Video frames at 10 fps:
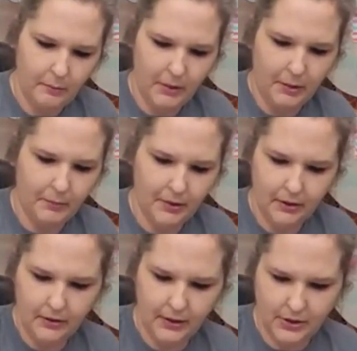But I'm
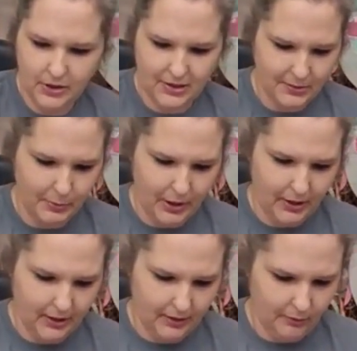literally just
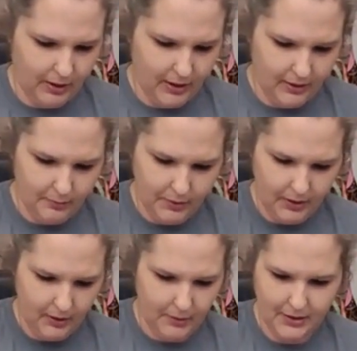spreading it
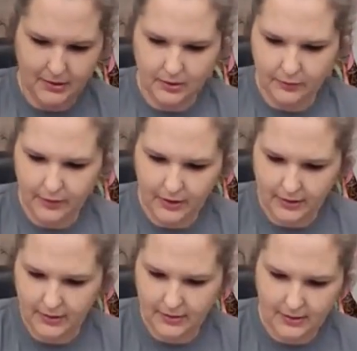randomly on my
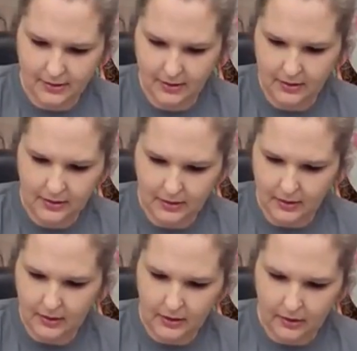surface,
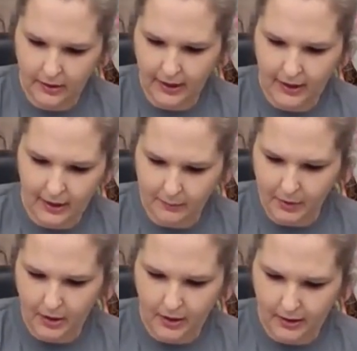okay? I'm
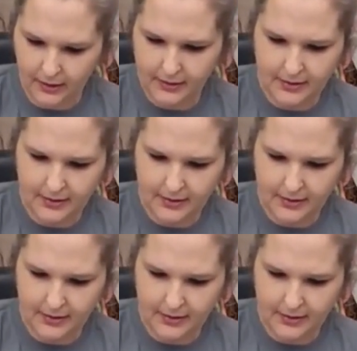not